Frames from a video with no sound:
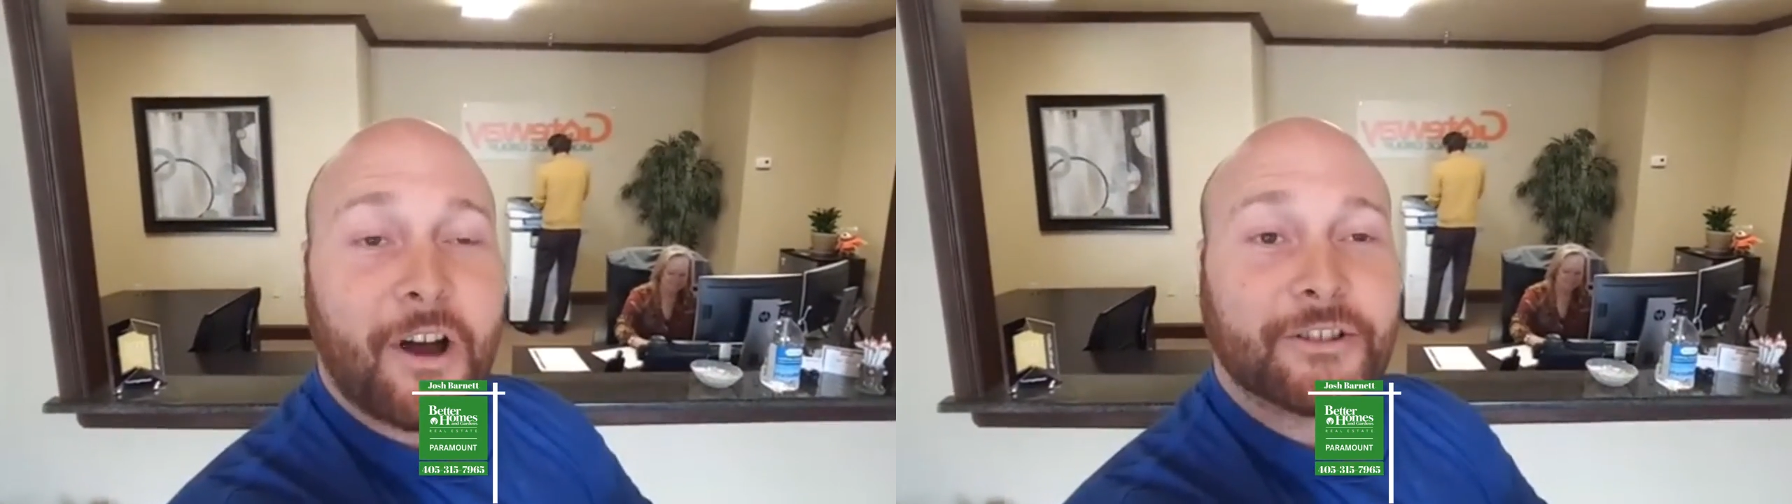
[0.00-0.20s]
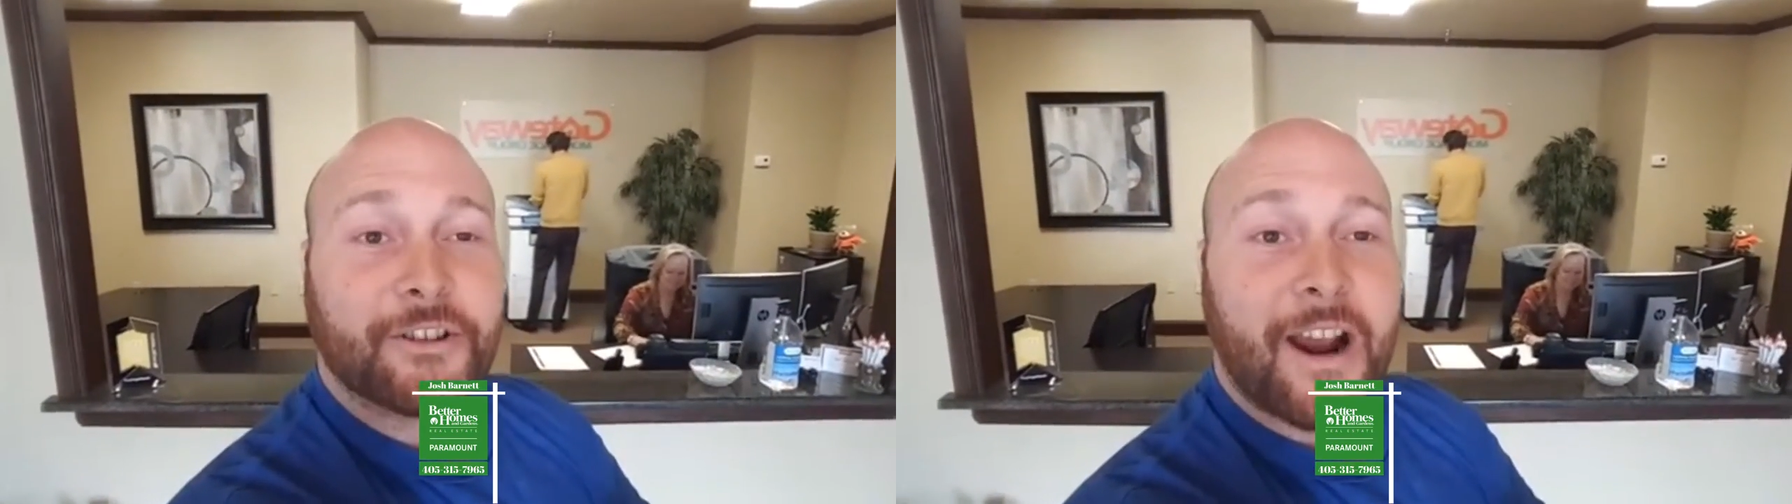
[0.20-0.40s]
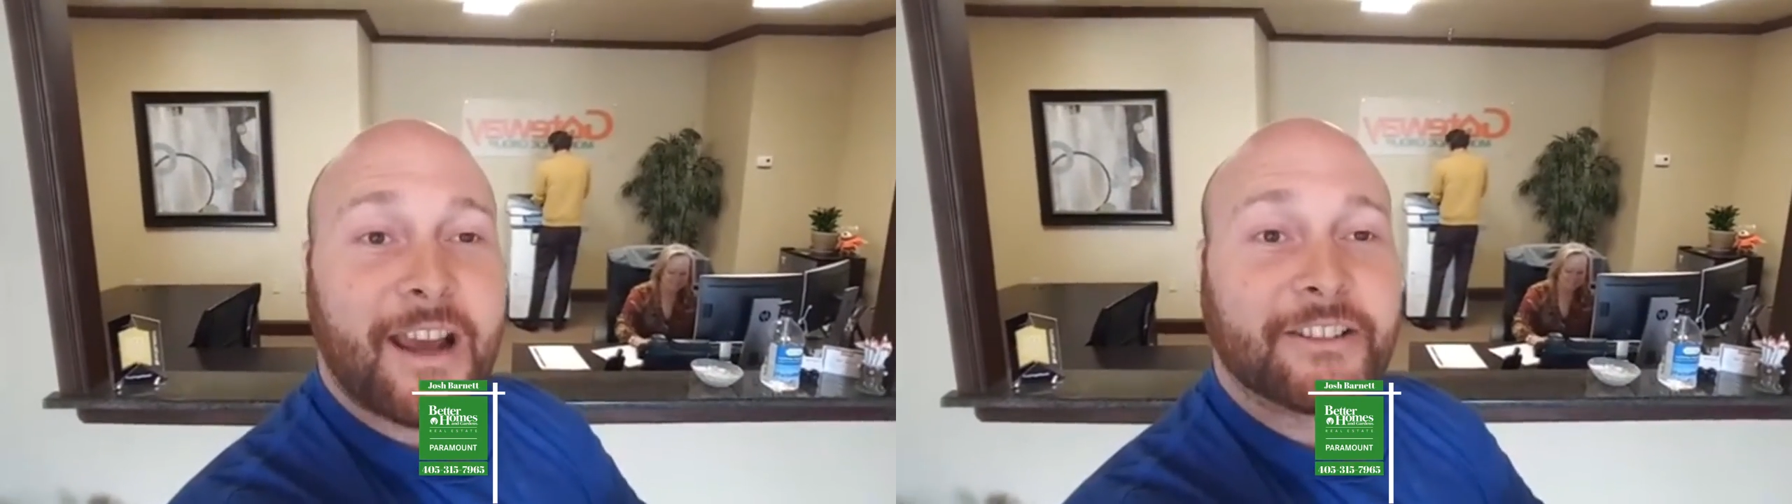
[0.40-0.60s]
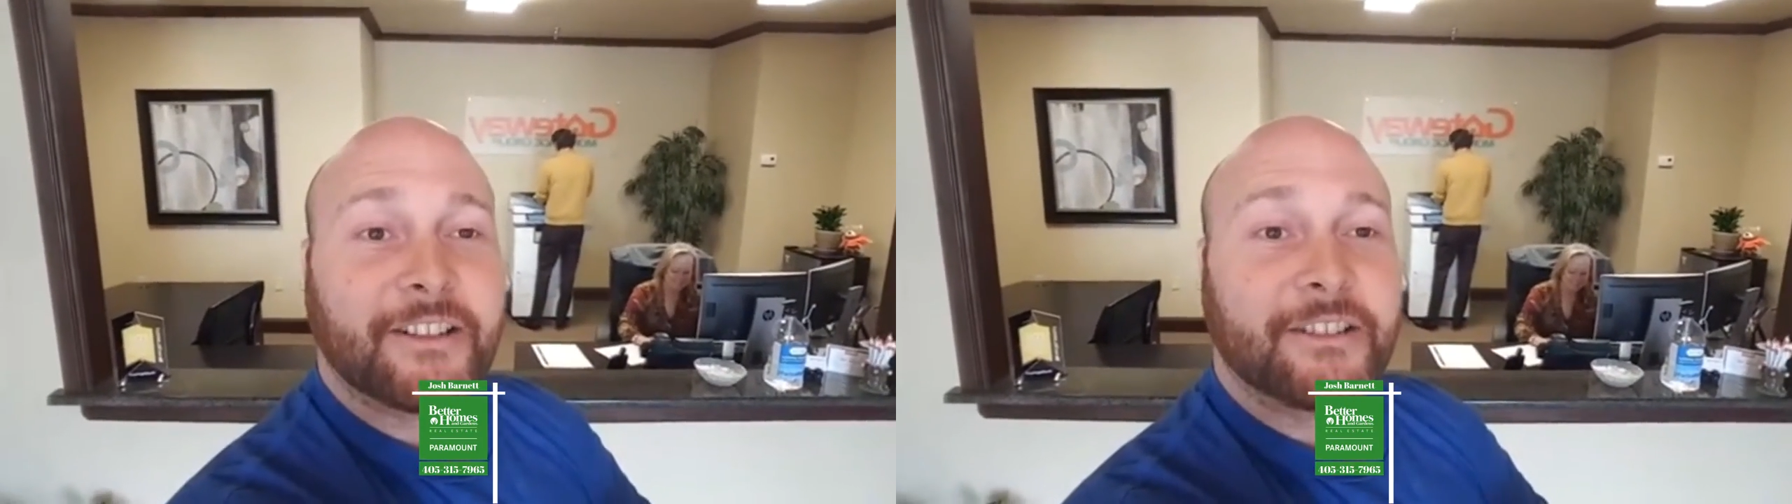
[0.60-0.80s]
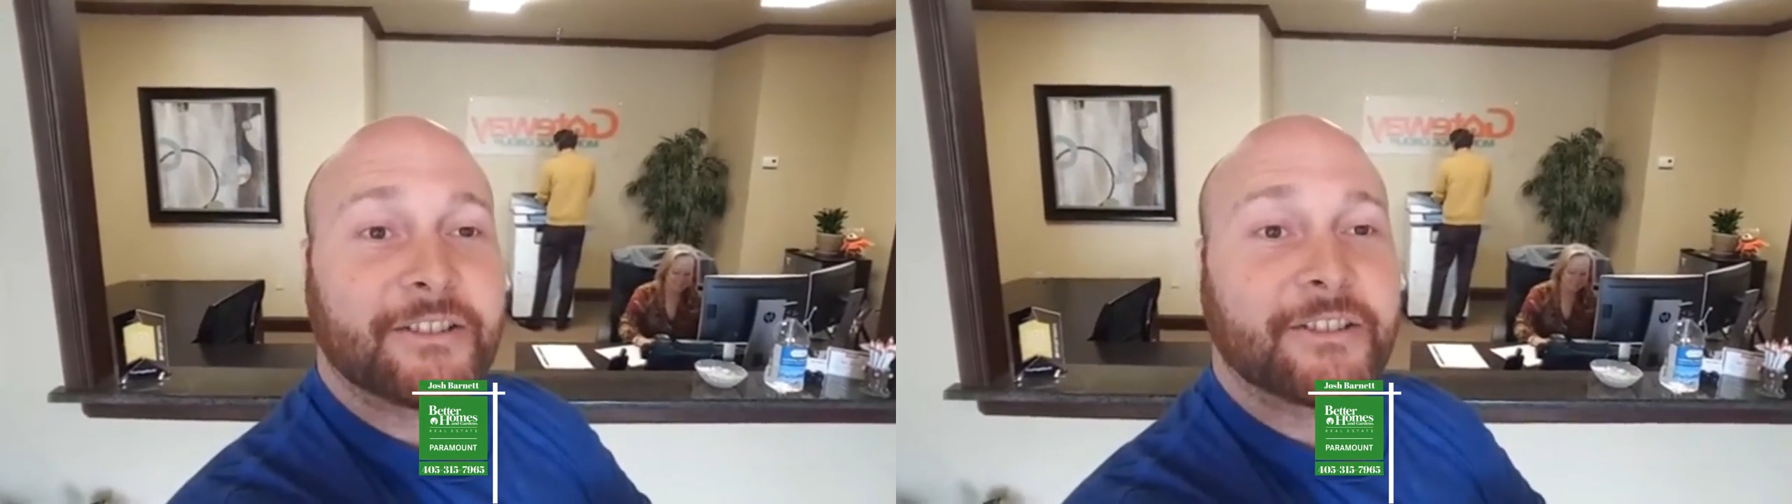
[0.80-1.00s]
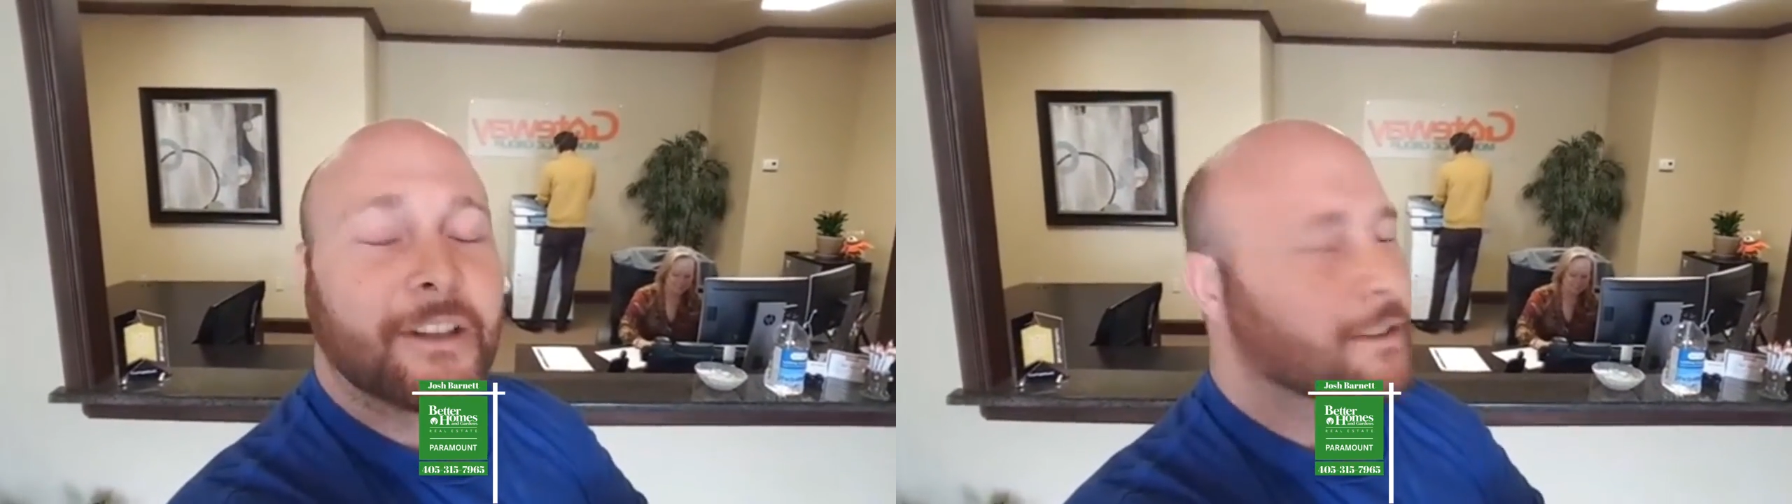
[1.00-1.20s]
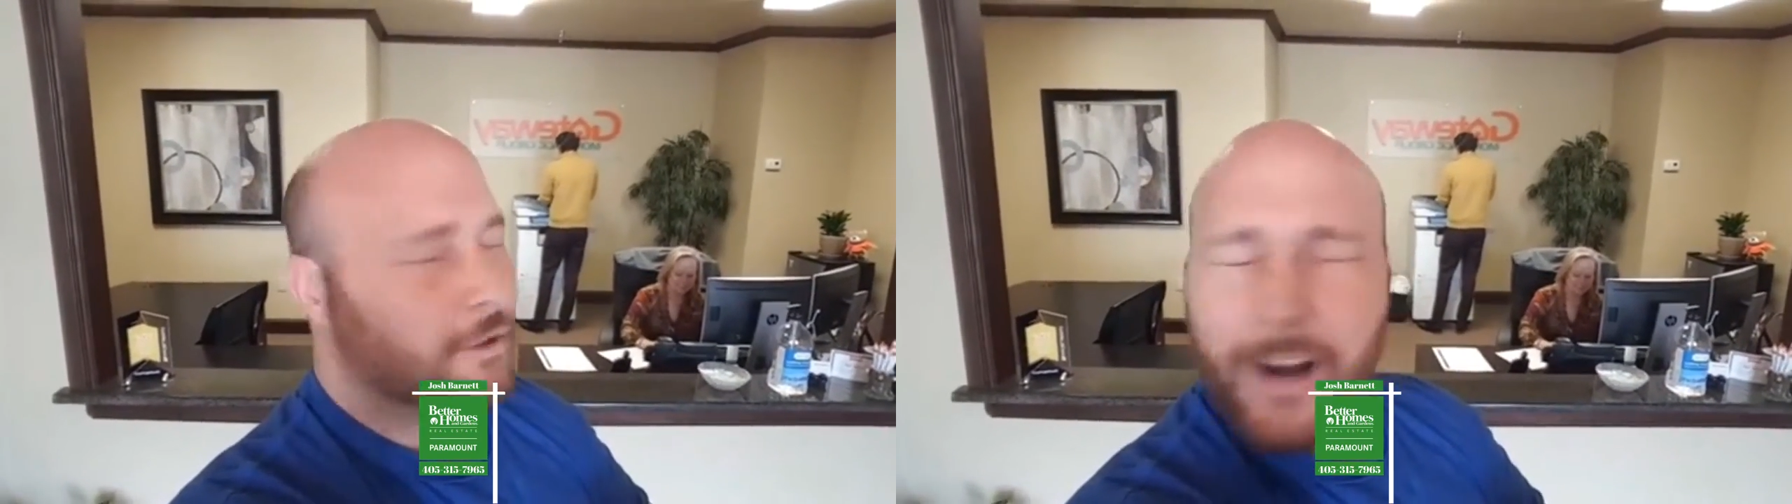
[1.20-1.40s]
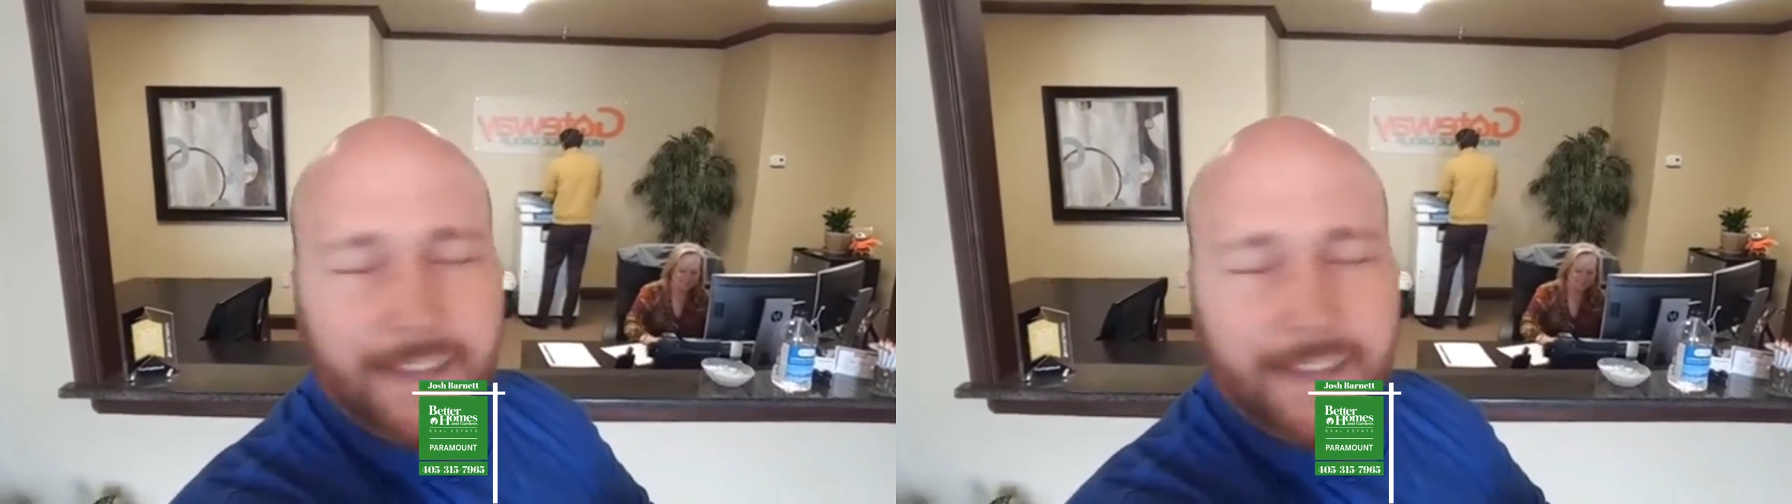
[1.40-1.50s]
of all tractions,